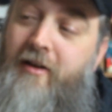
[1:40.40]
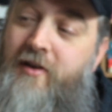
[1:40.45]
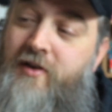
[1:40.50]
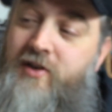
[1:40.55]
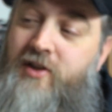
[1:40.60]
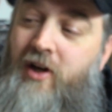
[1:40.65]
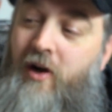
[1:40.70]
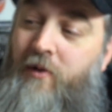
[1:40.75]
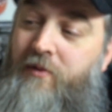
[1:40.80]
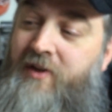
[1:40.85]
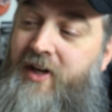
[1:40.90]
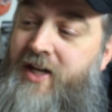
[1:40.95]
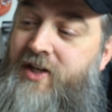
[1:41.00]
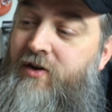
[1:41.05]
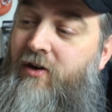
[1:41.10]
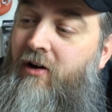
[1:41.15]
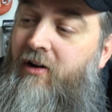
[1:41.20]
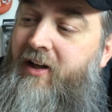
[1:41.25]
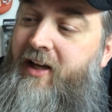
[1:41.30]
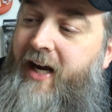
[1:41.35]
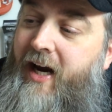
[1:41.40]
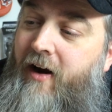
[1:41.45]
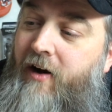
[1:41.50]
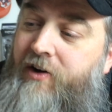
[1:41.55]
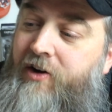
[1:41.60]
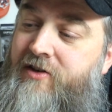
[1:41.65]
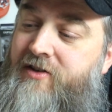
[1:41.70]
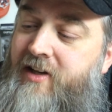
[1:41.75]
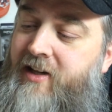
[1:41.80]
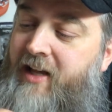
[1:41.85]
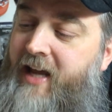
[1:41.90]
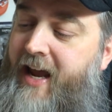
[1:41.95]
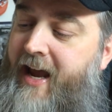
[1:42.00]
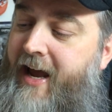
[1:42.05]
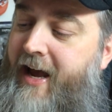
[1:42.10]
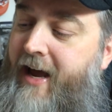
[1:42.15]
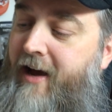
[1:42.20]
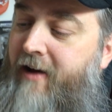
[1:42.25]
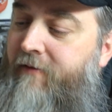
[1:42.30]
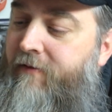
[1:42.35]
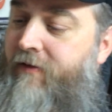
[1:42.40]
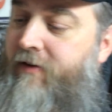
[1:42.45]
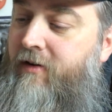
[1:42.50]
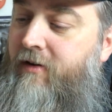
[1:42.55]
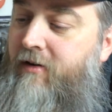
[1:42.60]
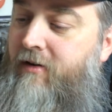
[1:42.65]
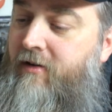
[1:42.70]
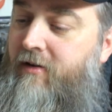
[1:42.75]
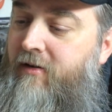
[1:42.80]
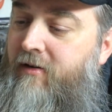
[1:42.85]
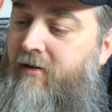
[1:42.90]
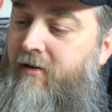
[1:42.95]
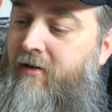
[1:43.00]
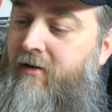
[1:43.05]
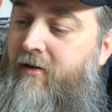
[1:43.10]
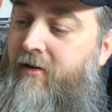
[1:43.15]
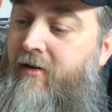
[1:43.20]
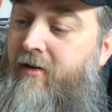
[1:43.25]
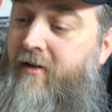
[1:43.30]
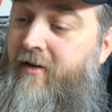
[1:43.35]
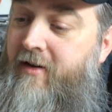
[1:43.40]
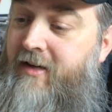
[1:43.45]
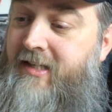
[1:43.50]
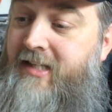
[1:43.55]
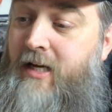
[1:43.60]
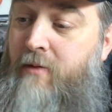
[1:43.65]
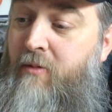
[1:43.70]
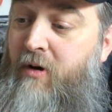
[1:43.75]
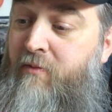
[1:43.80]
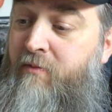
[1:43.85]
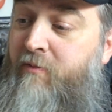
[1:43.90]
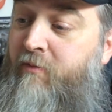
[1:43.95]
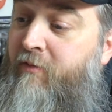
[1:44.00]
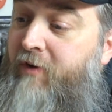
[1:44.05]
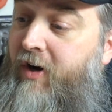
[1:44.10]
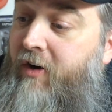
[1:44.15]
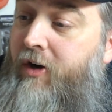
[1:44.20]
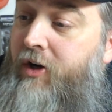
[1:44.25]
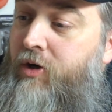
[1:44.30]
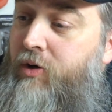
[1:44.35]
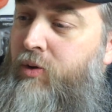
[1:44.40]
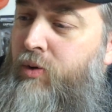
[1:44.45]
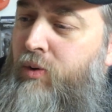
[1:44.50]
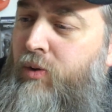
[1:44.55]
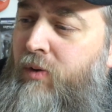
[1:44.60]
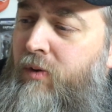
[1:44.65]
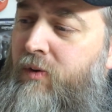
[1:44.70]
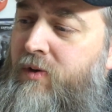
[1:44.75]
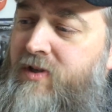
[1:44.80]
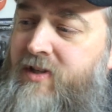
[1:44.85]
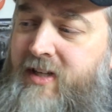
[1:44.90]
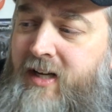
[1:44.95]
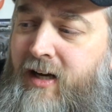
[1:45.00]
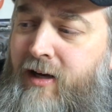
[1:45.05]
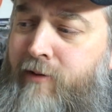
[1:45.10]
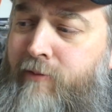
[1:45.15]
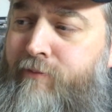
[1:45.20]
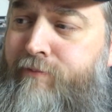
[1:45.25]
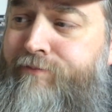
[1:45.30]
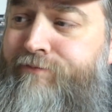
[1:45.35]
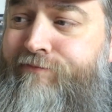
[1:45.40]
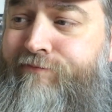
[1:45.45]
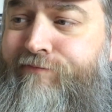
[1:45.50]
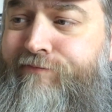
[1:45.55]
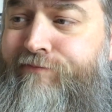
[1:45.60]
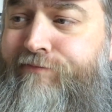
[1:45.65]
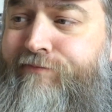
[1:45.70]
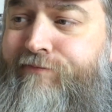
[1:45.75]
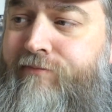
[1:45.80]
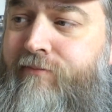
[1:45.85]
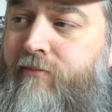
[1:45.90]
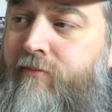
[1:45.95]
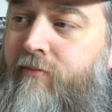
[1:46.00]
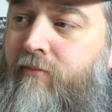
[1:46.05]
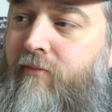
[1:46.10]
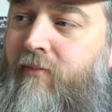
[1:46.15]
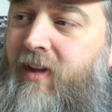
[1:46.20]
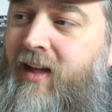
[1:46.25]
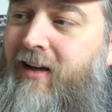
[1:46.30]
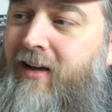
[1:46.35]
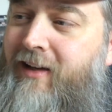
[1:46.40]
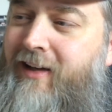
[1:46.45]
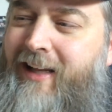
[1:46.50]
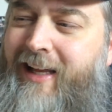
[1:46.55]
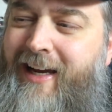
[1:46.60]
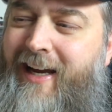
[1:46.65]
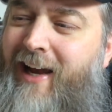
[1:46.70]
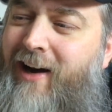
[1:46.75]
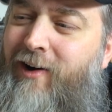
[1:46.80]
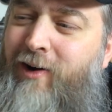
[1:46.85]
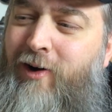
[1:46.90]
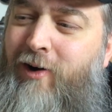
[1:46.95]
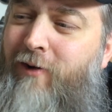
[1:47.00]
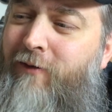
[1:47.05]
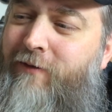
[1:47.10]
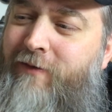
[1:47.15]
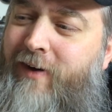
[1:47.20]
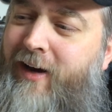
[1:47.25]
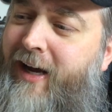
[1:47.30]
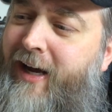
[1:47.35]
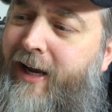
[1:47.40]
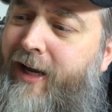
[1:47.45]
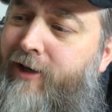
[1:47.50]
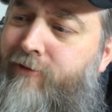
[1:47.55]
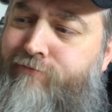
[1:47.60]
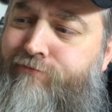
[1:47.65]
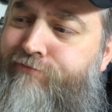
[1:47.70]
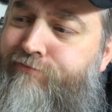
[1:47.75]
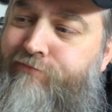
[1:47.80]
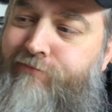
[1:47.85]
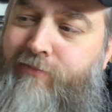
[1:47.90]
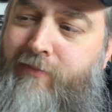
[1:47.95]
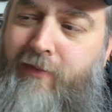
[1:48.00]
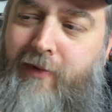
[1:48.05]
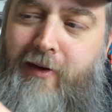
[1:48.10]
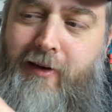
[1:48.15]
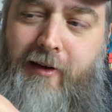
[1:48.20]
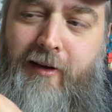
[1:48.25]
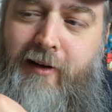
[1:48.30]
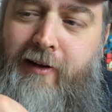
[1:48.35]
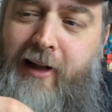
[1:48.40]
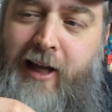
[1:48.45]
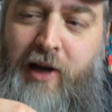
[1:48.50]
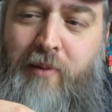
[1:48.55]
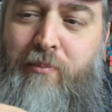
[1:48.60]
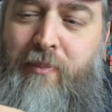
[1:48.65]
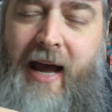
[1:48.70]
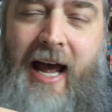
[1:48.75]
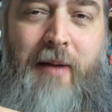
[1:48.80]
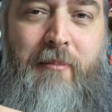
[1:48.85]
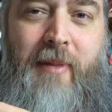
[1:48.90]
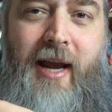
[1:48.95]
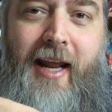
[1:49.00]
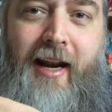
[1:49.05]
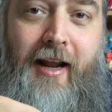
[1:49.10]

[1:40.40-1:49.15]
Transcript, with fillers: So these are all the characters that they have. Some of them very cool. Some, hmm, like I don't know if I, like Batman